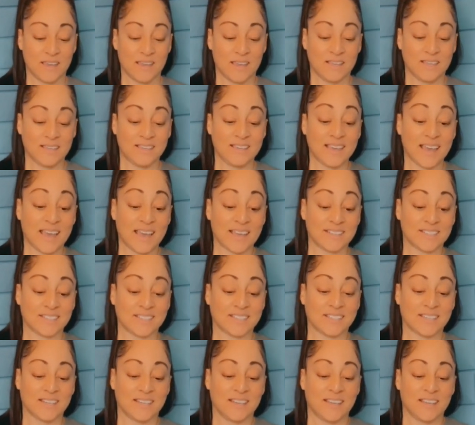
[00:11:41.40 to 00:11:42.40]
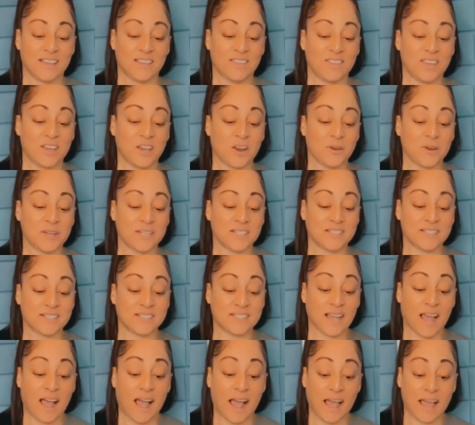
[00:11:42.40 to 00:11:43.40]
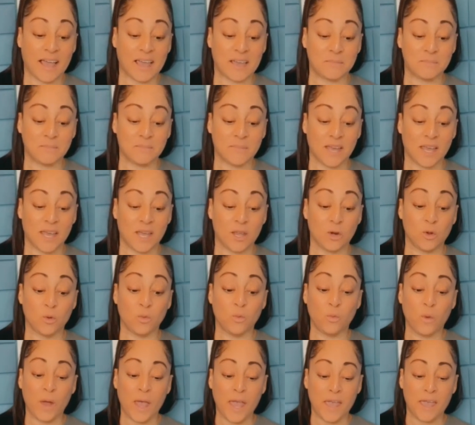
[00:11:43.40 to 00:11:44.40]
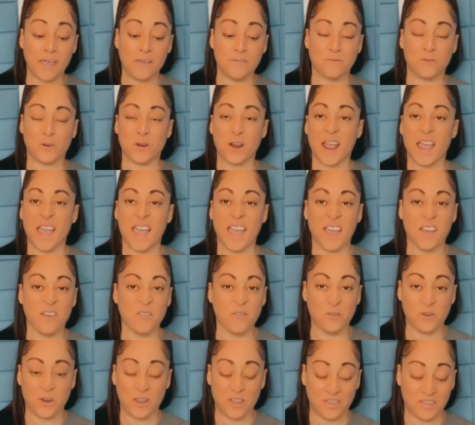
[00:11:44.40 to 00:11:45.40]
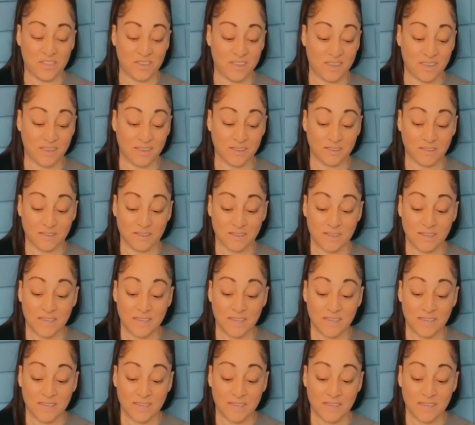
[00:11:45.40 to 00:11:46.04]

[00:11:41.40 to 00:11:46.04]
Yes, there is a time and a way for everything,